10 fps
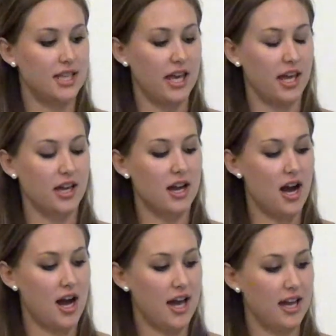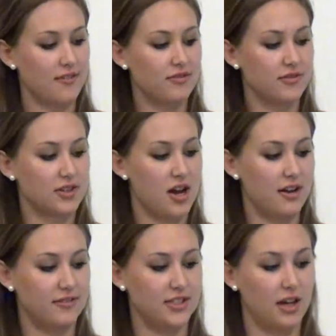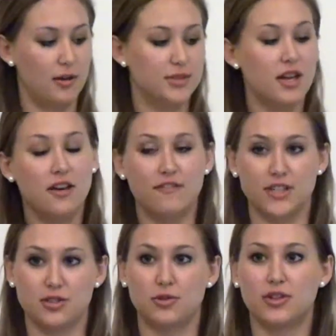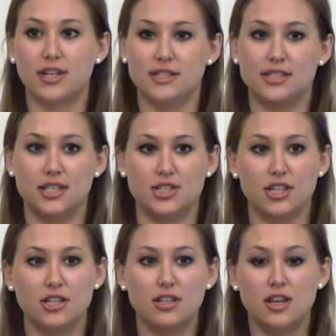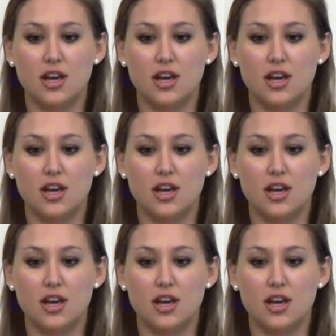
thing I've kind of dubbed visual concision